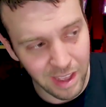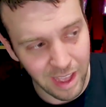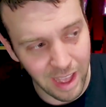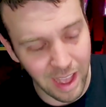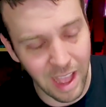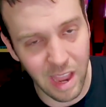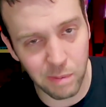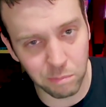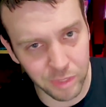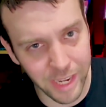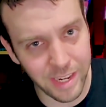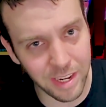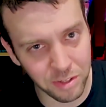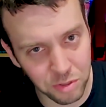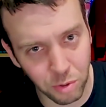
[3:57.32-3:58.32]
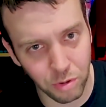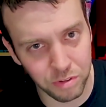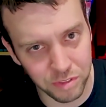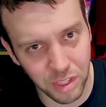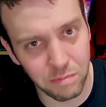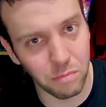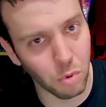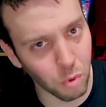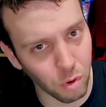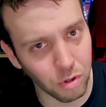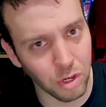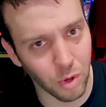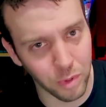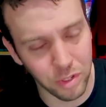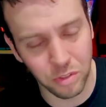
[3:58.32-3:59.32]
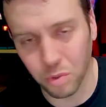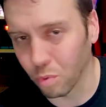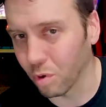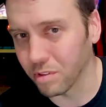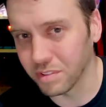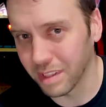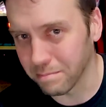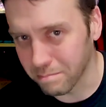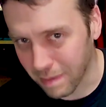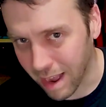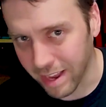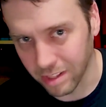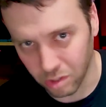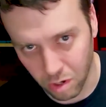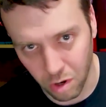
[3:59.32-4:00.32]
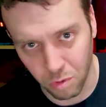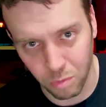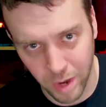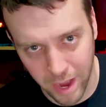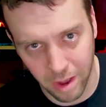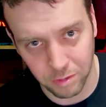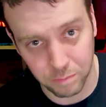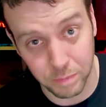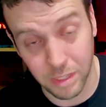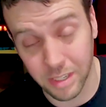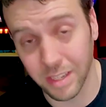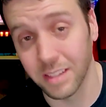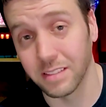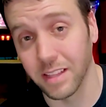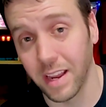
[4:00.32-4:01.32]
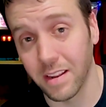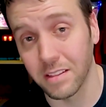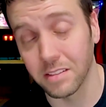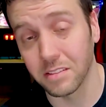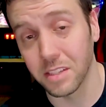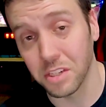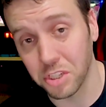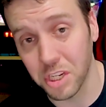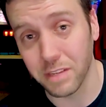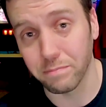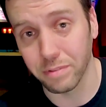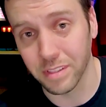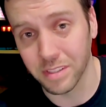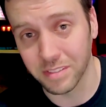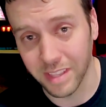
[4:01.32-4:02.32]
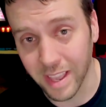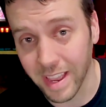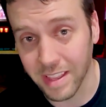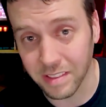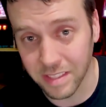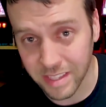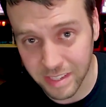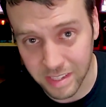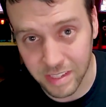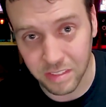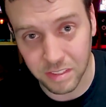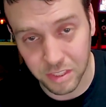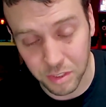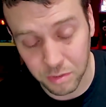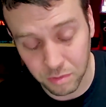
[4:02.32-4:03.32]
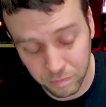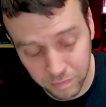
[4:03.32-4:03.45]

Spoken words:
I'm leaning towards them more going towards the Mylar route because that is the cheapest and the easiest